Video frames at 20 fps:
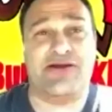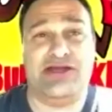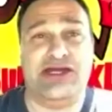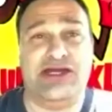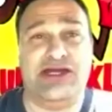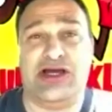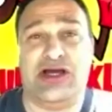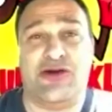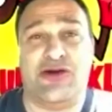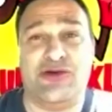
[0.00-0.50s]

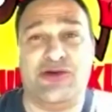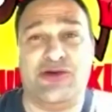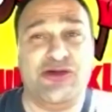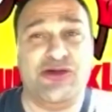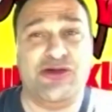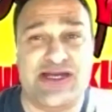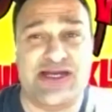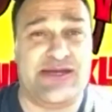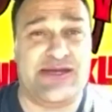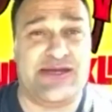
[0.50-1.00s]
know,
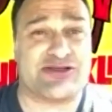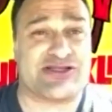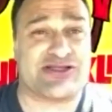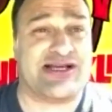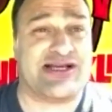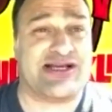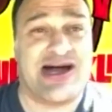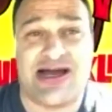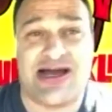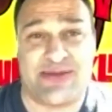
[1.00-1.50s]
nudity was
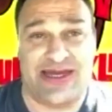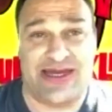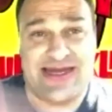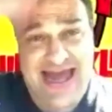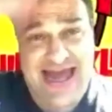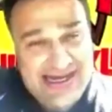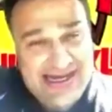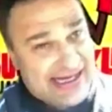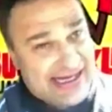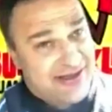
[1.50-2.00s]
common
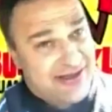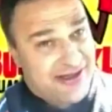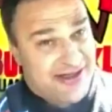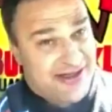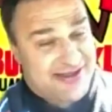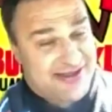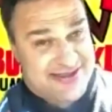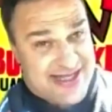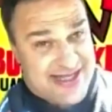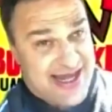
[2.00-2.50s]
at
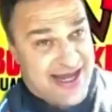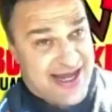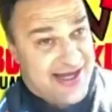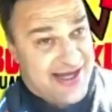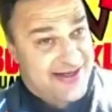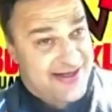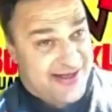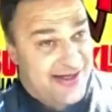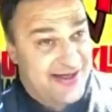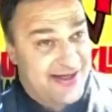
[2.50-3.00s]
CalArts,
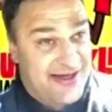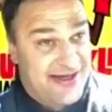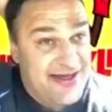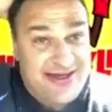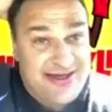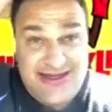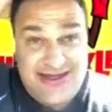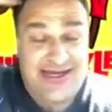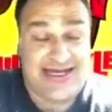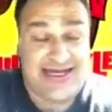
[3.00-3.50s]
and
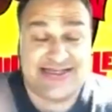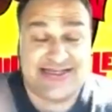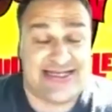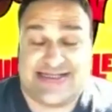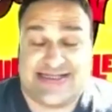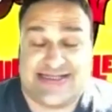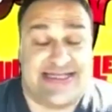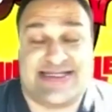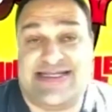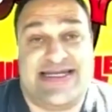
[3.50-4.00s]

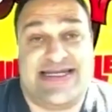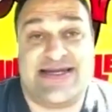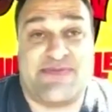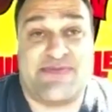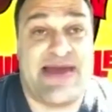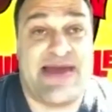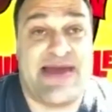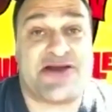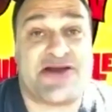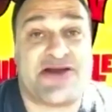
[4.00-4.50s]
it
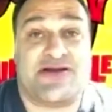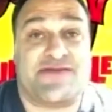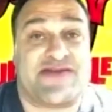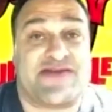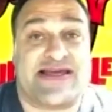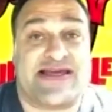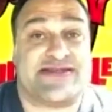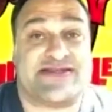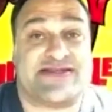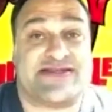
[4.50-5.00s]
didn't matter if
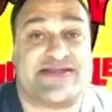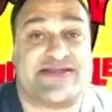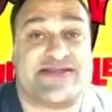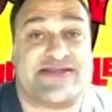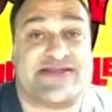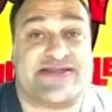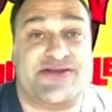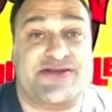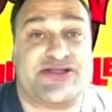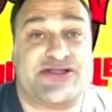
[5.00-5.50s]
like
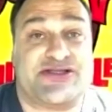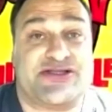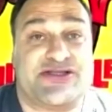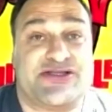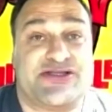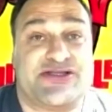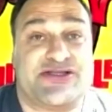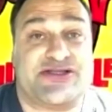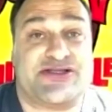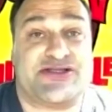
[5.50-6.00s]
students walked
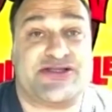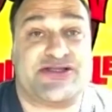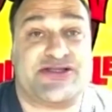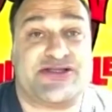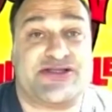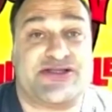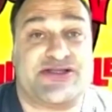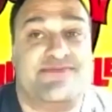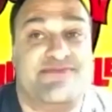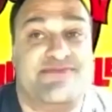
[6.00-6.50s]
around
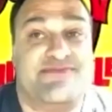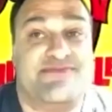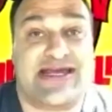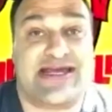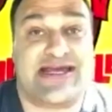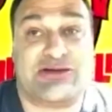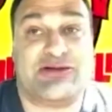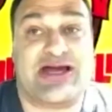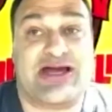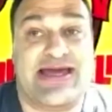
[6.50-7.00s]
naked or
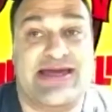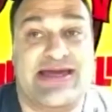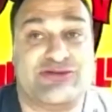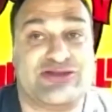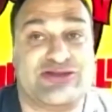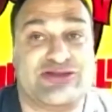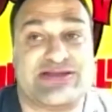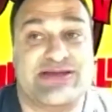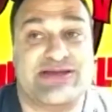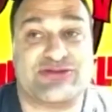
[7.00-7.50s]
not. It was
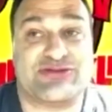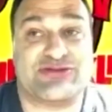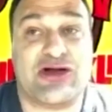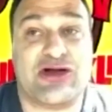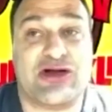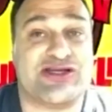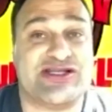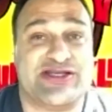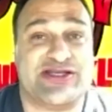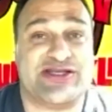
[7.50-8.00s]
all
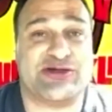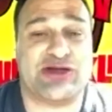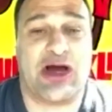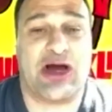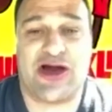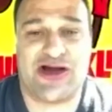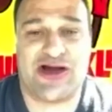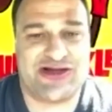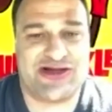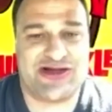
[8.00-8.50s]
considered
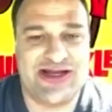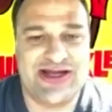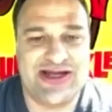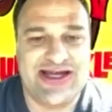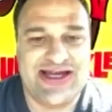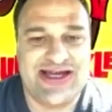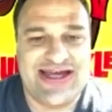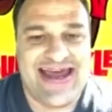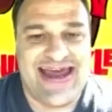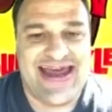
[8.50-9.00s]
art,
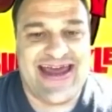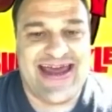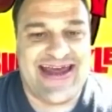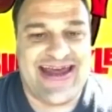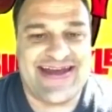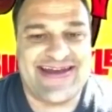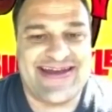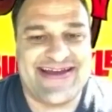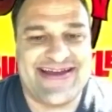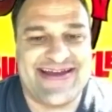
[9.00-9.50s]

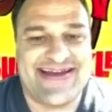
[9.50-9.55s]
and